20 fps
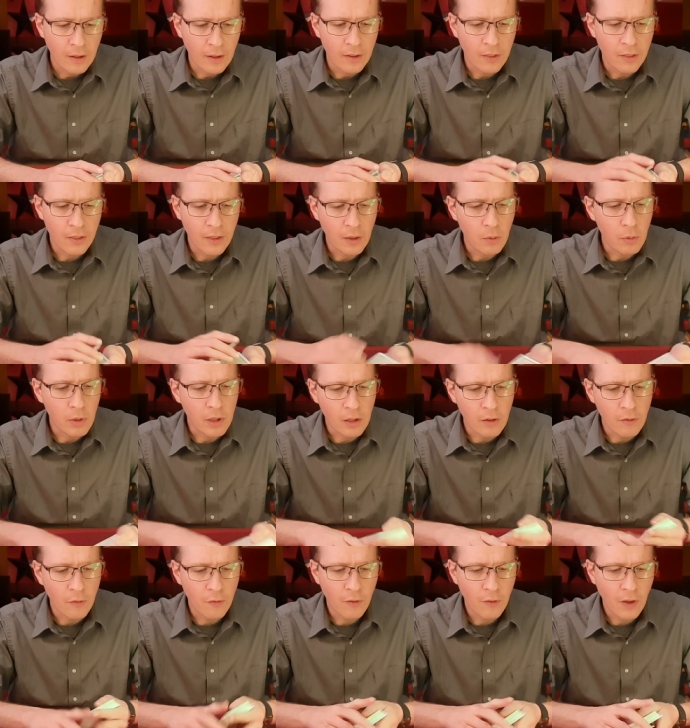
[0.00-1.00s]
I think we
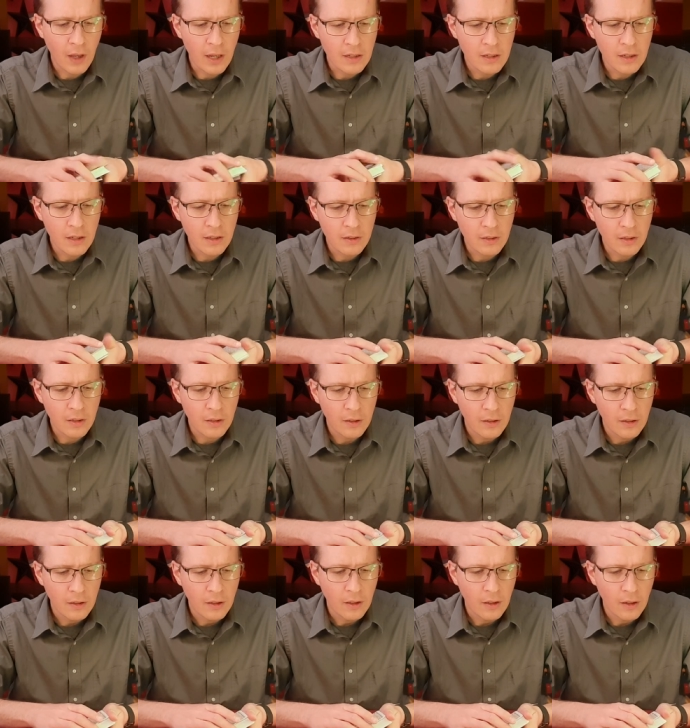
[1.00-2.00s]
can find it
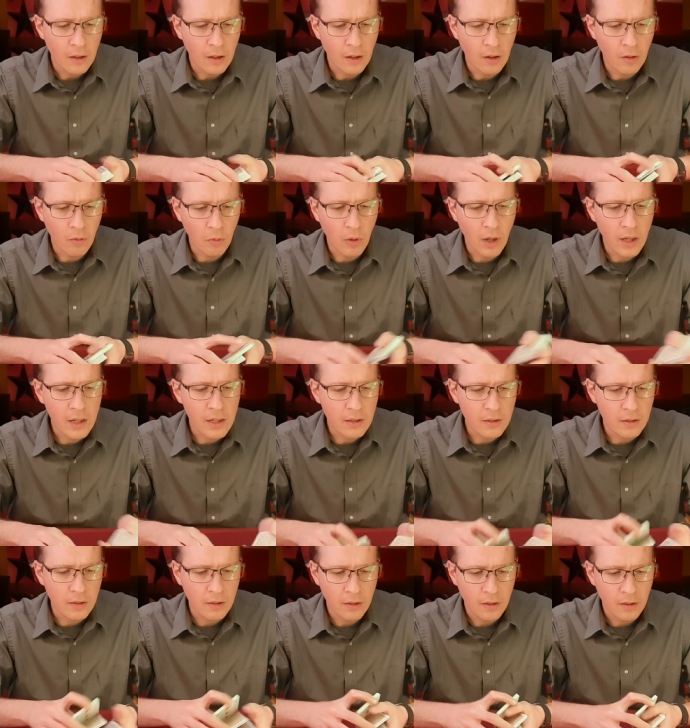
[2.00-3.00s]
uh,
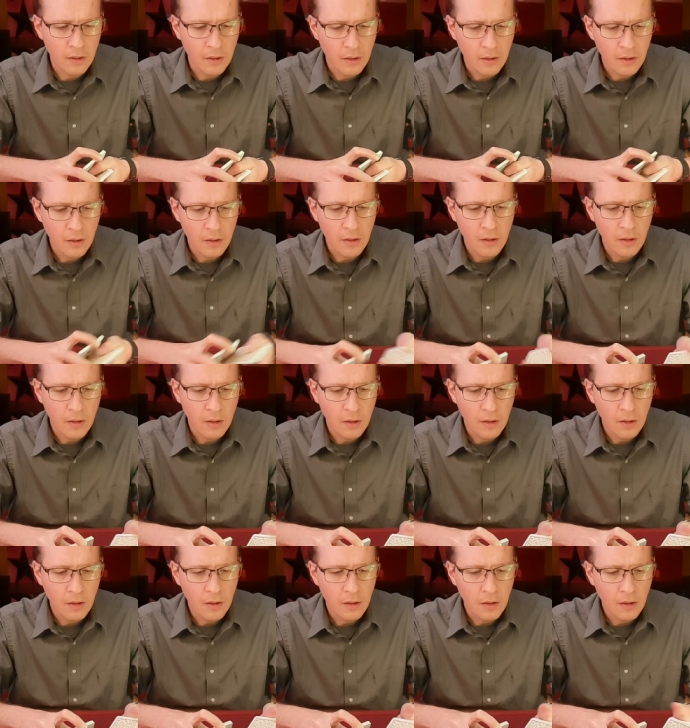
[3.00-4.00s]
right
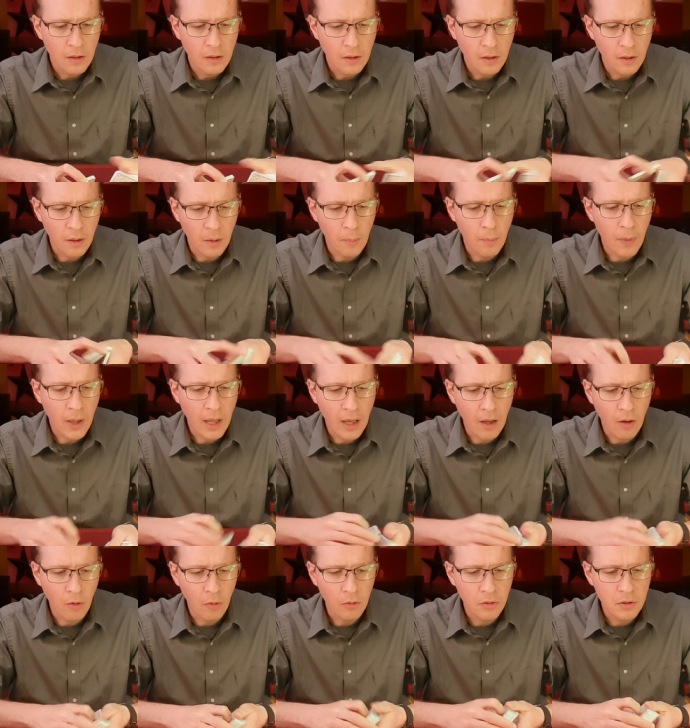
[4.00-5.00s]

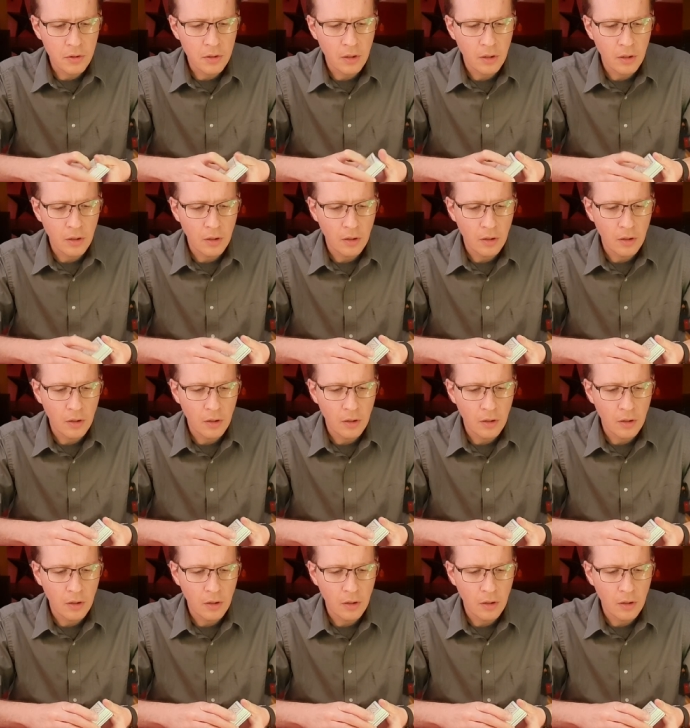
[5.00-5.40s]
about